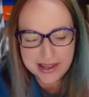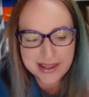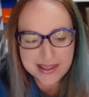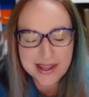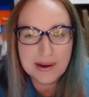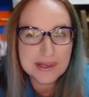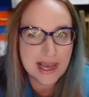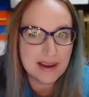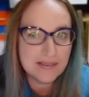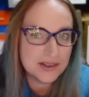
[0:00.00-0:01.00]
And that was
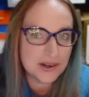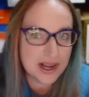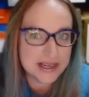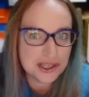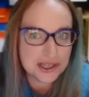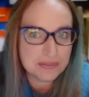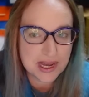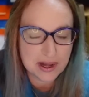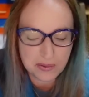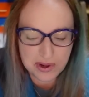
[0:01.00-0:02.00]
after I had shipped
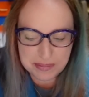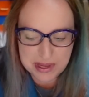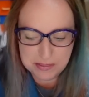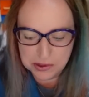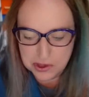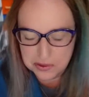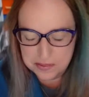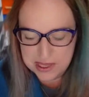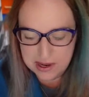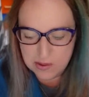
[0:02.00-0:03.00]
out what people told
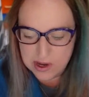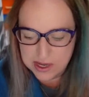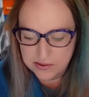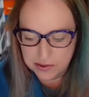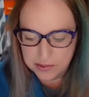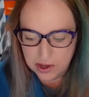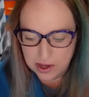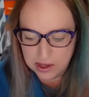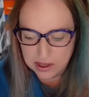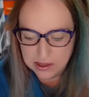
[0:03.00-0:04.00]
me they wanted from the
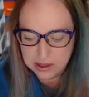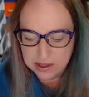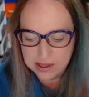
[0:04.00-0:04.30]
haul.